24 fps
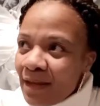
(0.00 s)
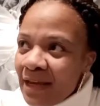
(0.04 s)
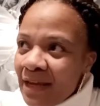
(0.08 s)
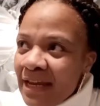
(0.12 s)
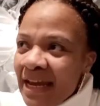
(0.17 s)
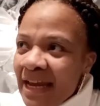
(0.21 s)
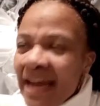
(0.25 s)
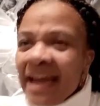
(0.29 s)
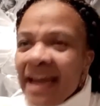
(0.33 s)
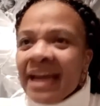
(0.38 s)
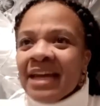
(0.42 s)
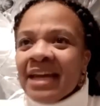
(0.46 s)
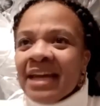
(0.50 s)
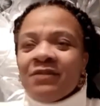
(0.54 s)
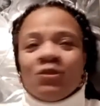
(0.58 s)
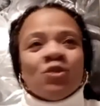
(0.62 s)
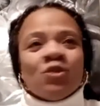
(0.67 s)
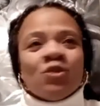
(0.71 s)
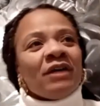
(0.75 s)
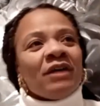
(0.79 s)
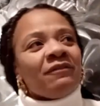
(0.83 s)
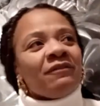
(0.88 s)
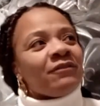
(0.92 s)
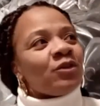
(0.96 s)
And if you
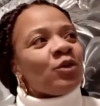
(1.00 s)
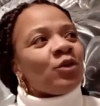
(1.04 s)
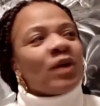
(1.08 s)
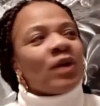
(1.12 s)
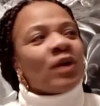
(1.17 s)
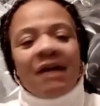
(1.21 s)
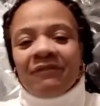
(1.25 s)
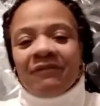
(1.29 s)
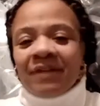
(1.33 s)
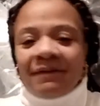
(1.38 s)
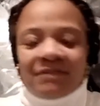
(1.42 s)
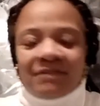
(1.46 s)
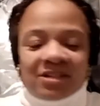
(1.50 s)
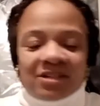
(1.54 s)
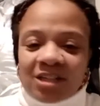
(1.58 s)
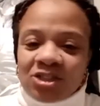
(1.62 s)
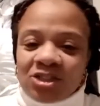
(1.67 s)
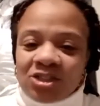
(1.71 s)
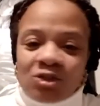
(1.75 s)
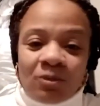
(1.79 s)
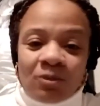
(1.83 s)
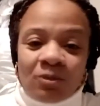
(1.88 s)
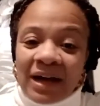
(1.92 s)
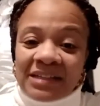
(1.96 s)
never, you haven't ever touched
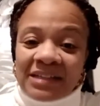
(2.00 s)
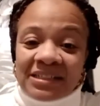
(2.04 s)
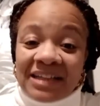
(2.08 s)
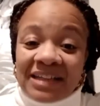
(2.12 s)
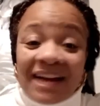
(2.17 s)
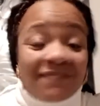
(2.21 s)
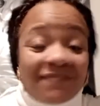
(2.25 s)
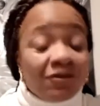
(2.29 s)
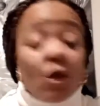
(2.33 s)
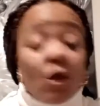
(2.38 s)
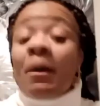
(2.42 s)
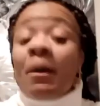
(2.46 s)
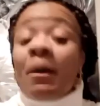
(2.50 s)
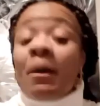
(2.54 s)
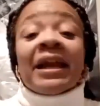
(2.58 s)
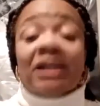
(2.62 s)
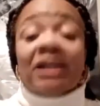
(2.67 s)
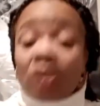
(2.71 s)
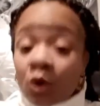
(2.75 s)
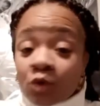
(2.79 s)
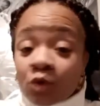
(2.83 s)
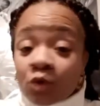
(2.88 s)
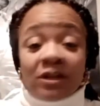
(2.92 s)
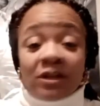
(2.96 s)
nobody's life, nobody
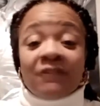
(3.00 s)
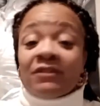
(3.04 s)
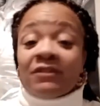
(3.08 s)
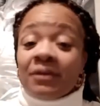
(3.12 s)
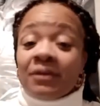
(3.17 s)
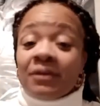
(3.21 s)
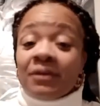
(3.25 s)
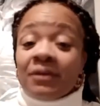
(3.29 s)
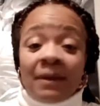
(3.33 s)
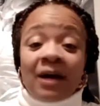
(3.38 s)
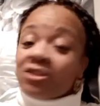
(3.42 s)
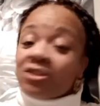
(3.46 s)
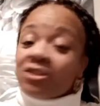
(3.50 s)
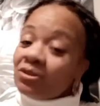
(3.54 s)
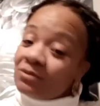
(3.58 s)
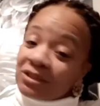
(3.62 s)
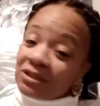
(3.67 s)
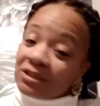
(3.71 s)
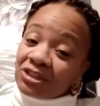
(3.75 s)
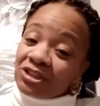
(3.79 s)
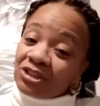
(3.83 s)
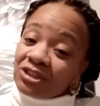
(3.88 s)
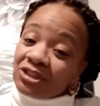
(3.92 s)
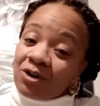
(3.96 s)
knows nothing about you
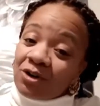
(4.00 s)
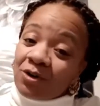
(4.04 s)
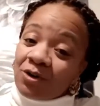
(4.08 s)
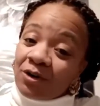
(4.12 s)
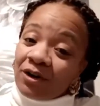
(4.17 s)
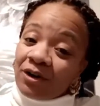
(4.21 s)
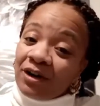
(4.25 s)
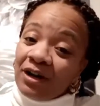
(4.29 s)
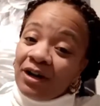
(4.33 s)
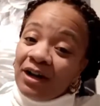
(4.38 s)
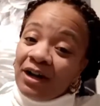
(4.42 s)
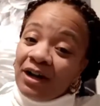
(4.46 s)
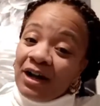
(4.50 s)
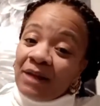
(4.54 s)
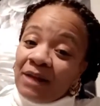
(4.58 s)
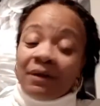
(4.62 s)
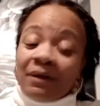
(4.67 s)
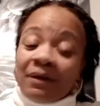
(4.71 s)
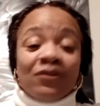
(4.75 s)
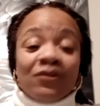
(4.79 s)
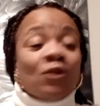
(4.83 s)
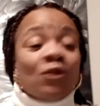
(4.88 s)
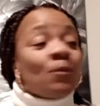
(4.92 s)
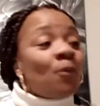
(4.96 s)
once you're gone. But
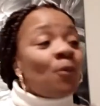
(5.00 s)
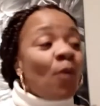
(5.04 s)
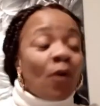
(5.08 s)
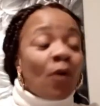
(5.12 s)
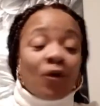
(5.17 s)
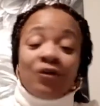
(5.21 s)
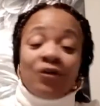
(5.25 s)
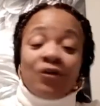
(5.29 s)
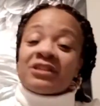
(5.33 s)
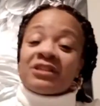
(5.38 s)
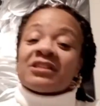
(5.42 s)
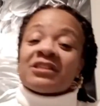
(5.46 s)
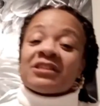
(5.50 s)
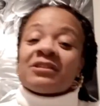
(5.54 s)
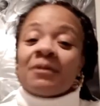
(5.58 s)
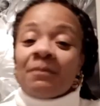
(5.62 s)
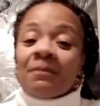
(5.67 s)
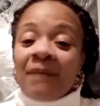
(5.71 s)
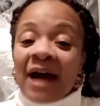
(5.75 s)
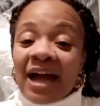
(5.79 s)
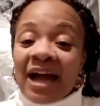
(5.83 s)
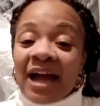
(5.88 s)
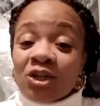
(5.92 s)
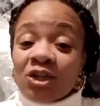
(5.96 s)
if you pour into
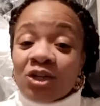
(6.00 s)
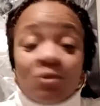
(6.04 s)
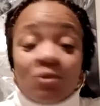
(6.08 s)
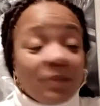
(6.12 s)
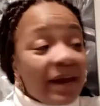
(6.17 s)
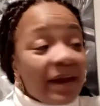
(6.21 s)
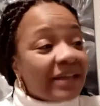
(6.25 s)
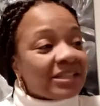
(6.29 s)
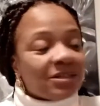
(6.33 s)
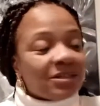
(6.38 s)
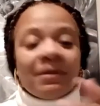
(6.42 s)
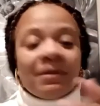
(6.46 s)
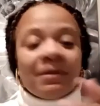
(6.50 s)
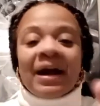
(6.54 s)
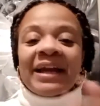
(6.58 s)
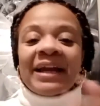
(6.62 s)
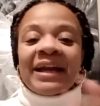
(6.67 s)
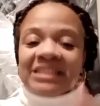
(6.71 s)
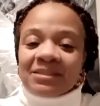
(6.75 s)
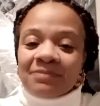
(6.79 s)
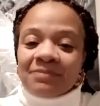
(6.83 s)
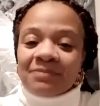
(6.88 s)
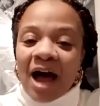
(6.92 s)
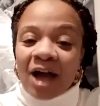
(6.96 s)
somebody, you made somebody
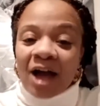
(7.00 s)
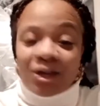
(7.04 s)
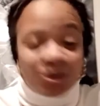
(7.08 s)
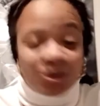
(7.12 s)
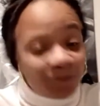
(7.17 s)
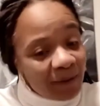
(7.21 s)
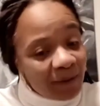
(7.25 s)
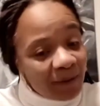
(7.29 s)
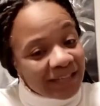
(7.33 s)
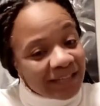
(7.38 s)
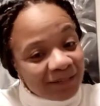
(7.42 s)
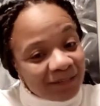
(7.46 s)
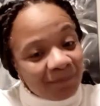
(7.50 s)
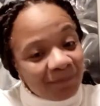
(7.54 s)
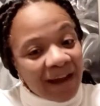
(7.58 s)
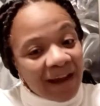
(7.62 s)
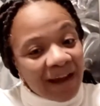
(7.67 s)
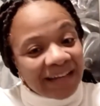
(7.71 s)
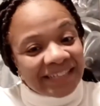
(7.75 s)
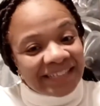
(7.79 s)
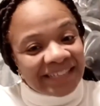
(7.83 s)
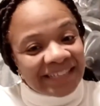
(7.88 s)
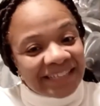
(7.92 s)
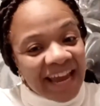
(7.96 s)
smile, you made
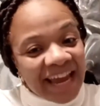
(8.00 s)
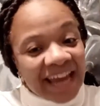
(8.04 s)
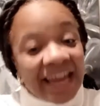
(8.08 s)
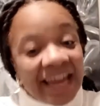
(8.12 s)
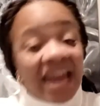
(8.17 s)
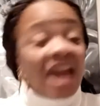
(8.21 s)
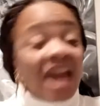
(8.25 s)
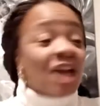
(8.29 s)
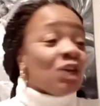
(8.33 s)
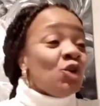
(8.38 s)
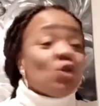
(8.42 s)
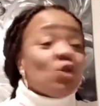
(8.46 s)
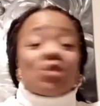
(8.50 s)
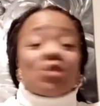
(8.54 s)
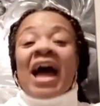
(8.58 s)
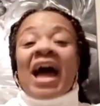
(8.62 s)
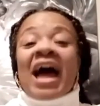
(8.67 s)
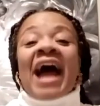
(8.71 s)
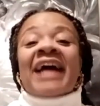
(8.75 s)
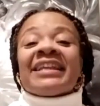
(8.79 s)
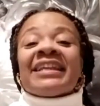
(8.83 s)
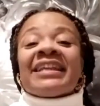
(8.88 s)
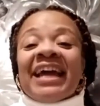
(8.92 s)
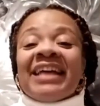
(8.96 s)
somebody's day, you
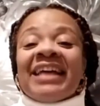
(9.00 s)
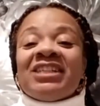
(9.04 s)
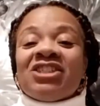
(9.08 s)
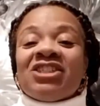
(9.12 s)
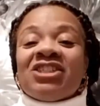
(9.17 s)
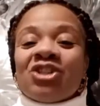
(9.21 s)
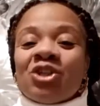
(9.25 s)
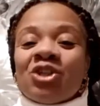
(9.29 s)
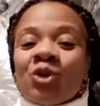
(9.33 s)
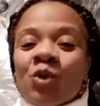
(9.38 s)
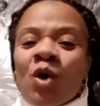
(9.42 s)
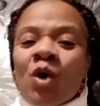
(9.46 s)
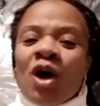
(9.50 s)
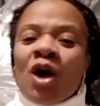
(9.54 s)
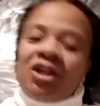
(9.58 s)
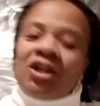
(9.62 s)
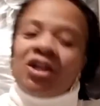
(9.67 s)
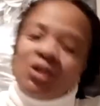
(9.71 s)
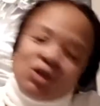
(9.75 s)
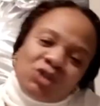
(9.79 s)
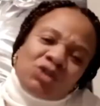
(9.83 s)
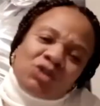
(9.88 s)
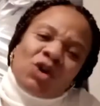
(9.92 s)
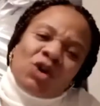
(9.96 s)
tied their shoe,
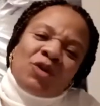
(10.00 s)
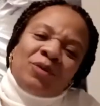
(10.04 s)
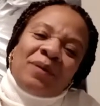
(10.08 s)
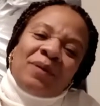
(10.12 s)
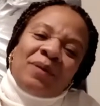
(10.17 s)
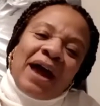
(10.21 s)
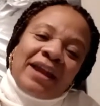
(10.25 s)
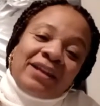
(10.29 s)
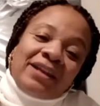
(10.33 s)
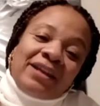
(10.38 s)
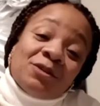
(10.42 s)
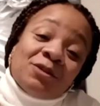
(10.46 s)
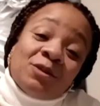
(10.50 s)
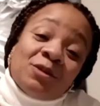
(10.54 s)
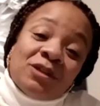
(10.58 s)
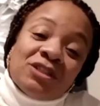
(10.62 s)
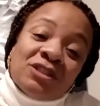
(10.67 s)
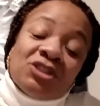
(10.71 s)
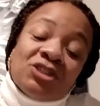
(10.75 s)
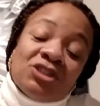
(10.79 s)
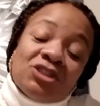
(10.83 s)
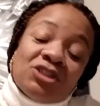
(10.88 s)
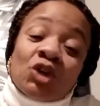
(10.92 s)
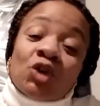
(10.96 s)
you showed them how to do it,
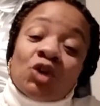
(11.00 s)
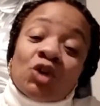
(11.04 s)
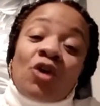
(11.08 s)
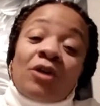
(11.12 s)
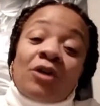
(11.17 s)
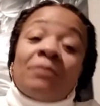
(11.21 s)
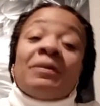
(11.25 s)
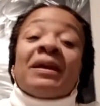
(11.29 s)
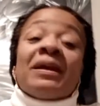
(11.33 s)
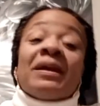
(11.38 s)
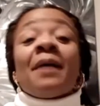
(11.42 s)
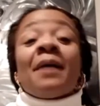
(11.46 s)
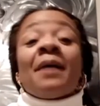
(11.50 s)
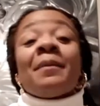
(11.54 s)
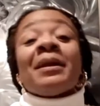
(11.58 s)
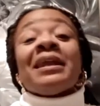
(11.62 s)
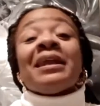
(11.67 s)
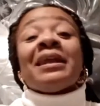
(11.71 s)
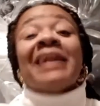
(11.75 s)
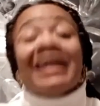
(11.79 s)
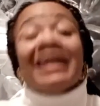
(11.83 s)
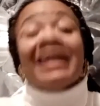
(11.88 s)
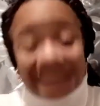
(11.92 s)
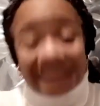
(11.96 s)
you're going to become a
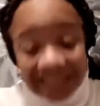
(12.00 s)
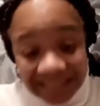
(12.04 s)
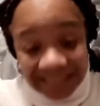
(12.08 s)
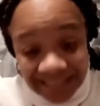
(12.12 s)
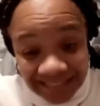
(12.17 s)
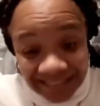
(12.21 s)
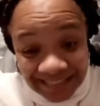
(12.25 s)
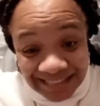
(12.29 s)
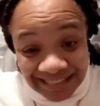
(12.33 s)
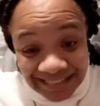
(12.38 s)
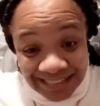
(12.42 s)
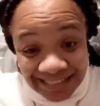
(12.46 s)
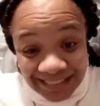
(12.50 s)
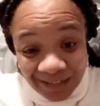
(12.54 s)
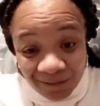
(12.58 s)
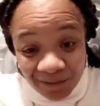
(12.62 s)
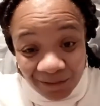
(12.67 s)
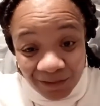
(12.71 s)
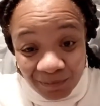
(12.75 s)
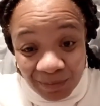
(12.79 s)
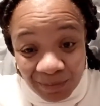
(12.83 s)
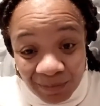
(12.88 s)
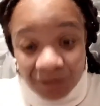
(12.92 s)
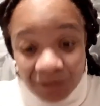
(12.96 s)
legend. It's a difference
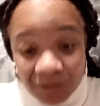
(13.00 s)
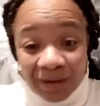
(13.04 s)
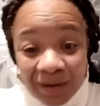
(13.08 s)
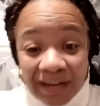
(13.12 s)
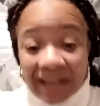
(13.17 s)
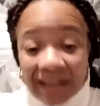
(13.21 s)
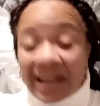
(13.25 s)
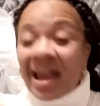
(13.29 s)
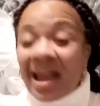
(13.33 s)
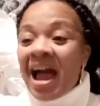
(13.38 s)
between